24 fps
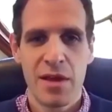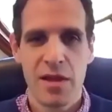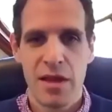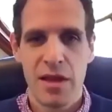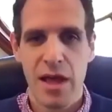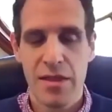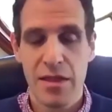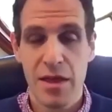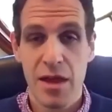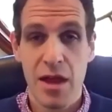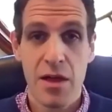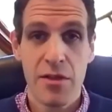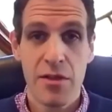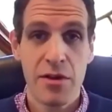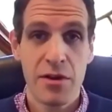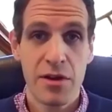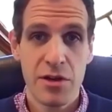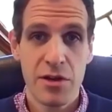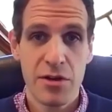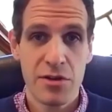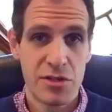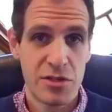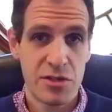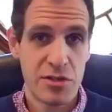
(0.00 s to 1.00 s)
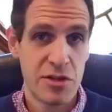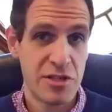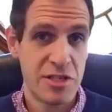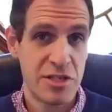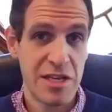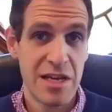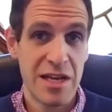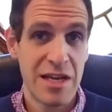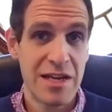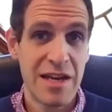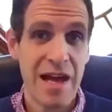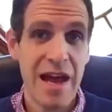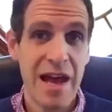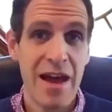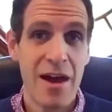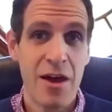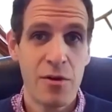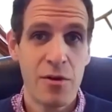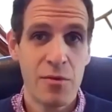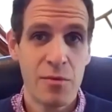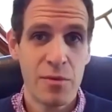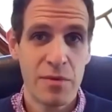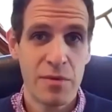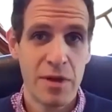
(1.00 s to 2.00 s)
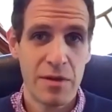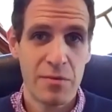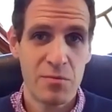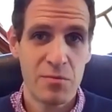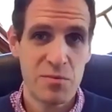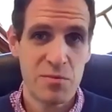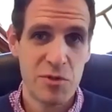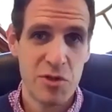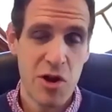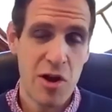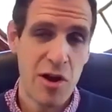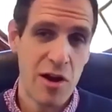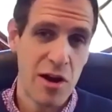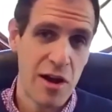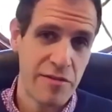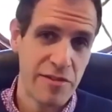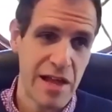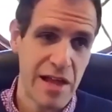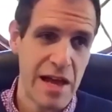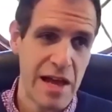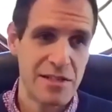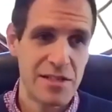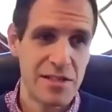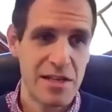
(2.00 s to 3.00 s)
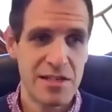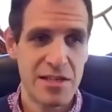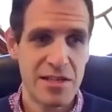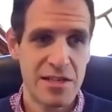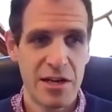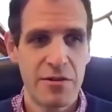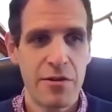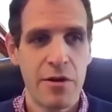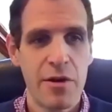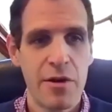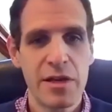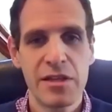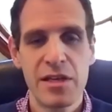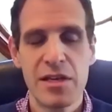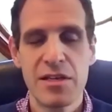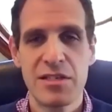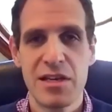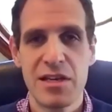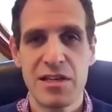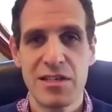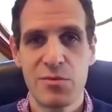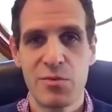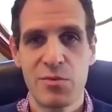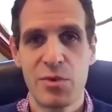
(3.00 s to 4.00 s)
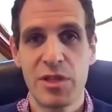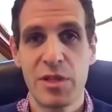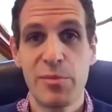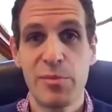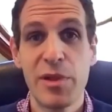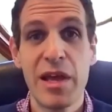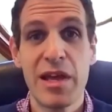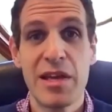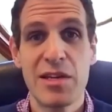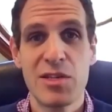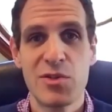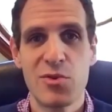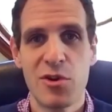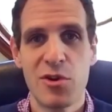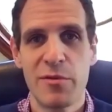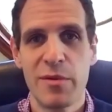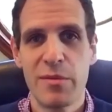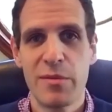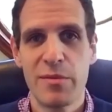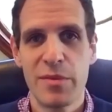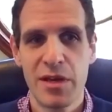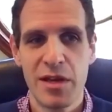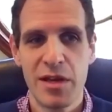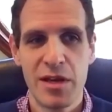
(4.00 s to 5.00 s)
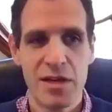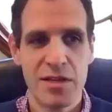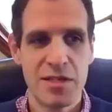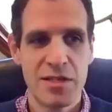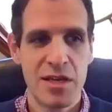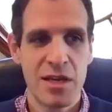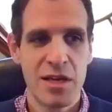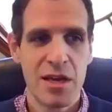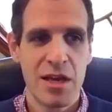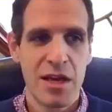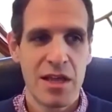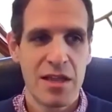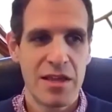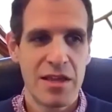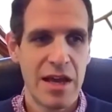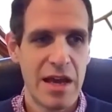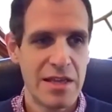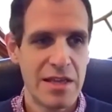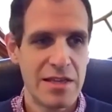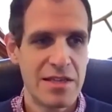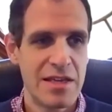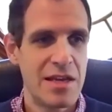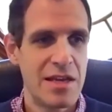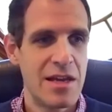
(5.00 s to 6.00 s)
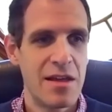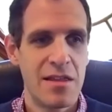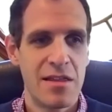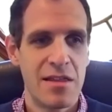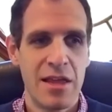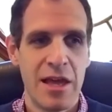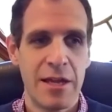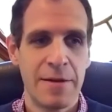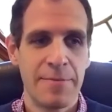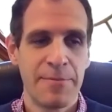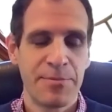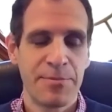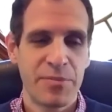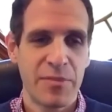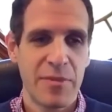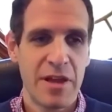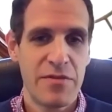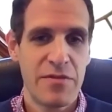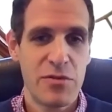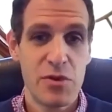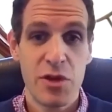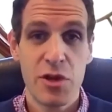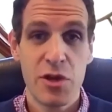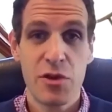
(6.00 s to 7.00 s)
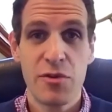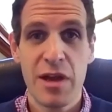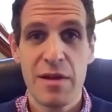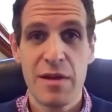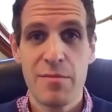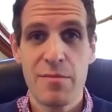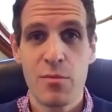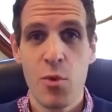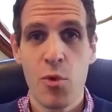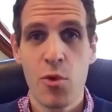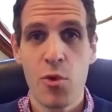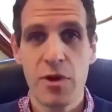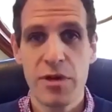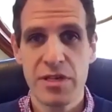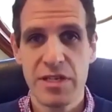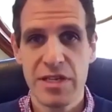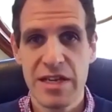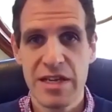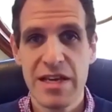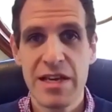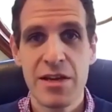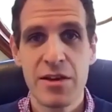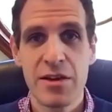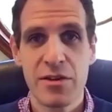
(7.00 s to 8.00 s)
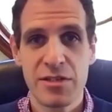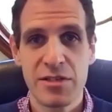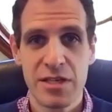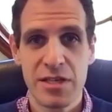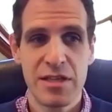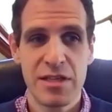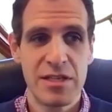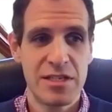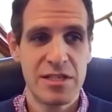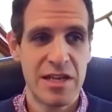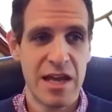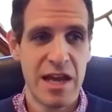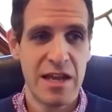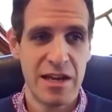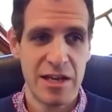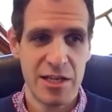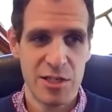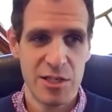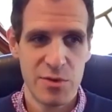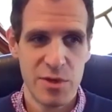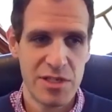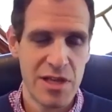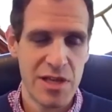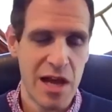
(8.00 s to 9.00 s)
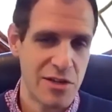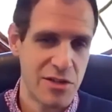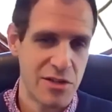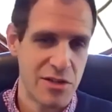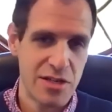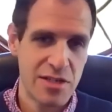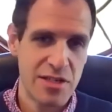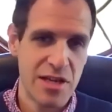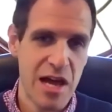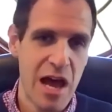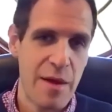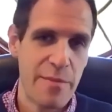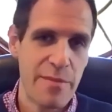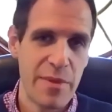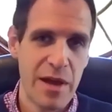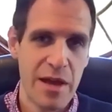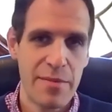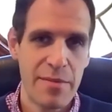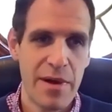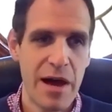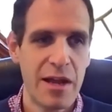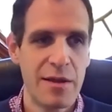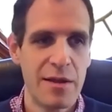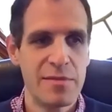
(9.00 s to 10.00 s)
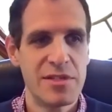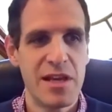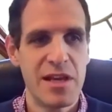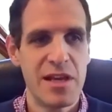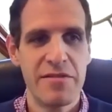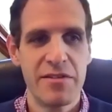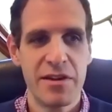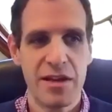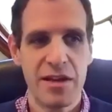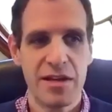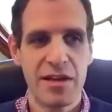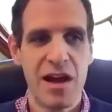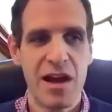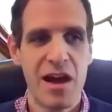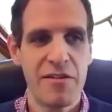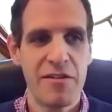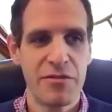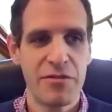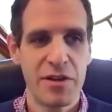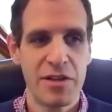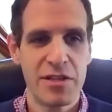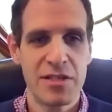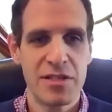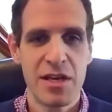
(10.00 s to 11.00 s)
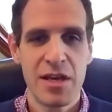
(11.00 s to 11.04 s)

And the other you're seeing now, it started off last season and growing this season with the play-in tournament, because the idea that if you can create more tiers in the standing, so it's not just top 8, bottom 7 in a conference,